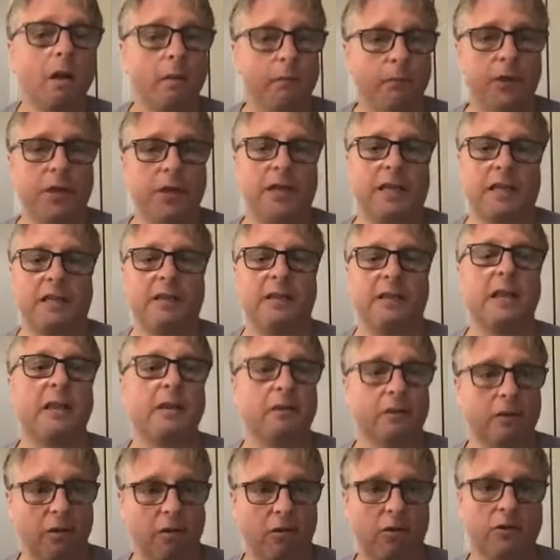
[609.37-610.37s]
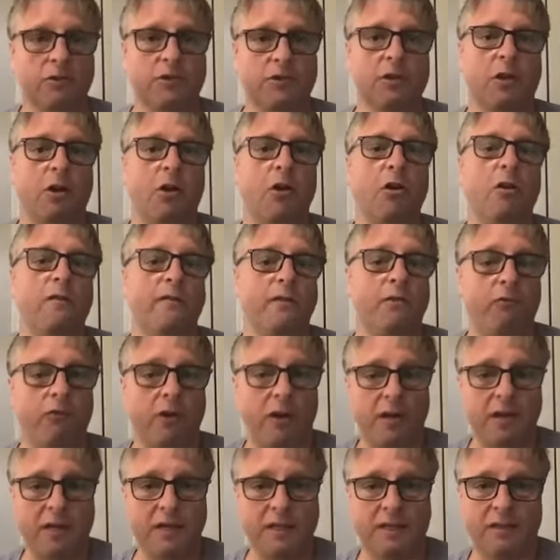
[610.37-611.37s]
But you can then also
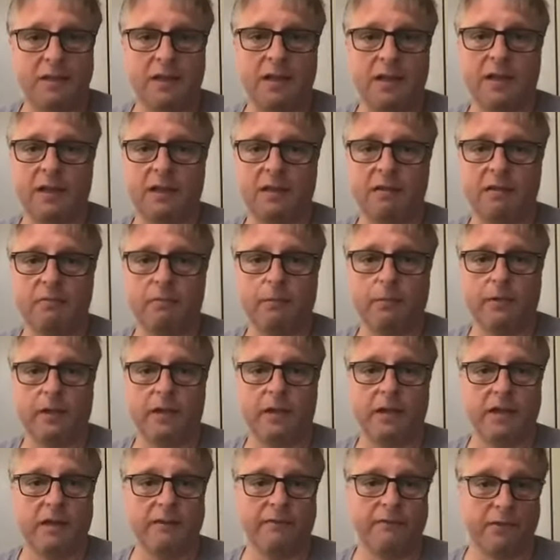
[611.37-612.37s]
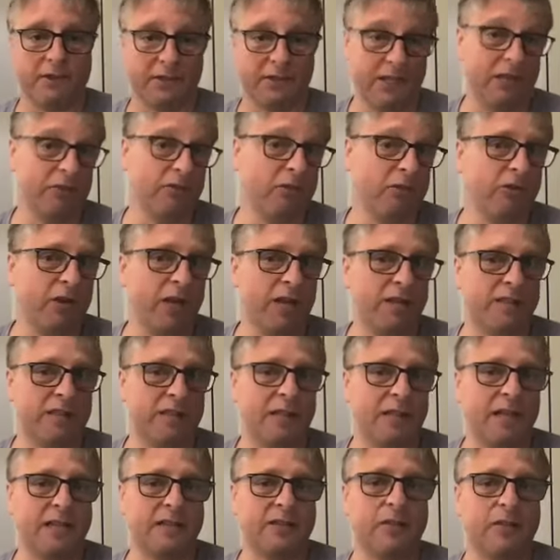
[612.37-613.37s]
override that by for 0 rated
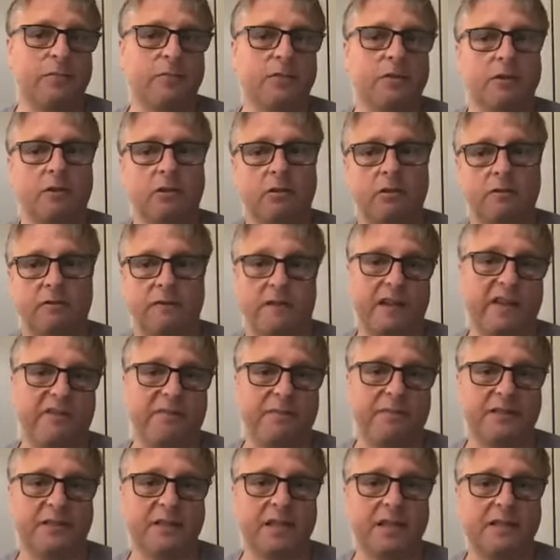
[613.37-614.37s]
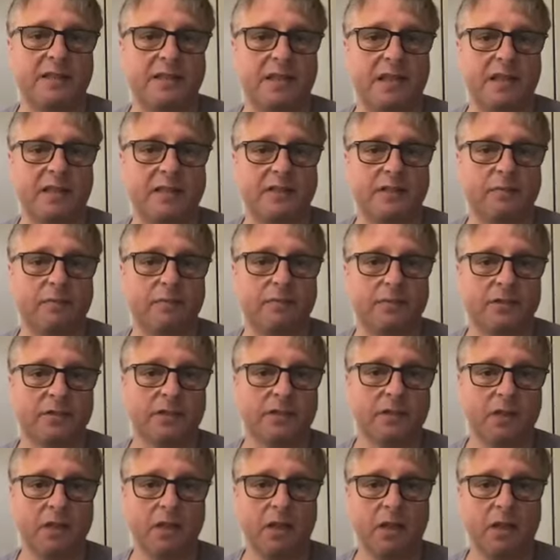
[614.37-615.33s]
items or 5% items,